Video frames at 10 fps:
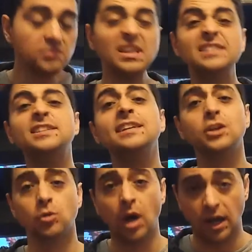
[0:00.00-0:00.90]
It's in a
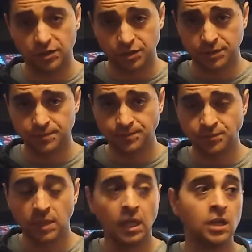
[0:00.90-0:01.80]
garage.
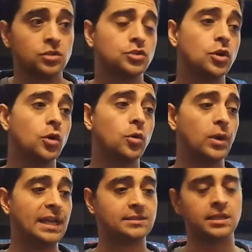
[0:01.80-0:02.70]
So
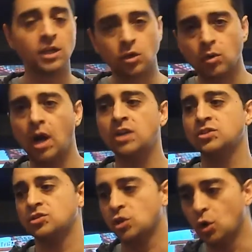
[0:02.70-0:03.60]
it's in a garage.
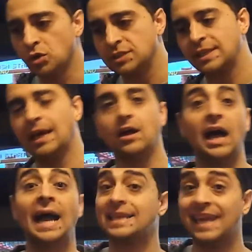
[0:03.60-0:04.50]
It's cold as hell.
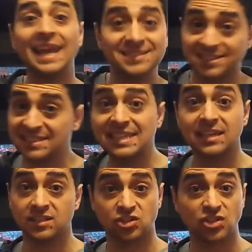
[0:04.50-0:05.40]
I can't see it.
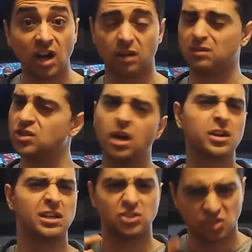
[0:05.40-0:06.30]
It's dark,
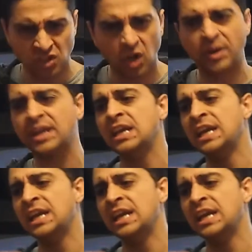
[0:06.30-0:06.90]
and it's snowing.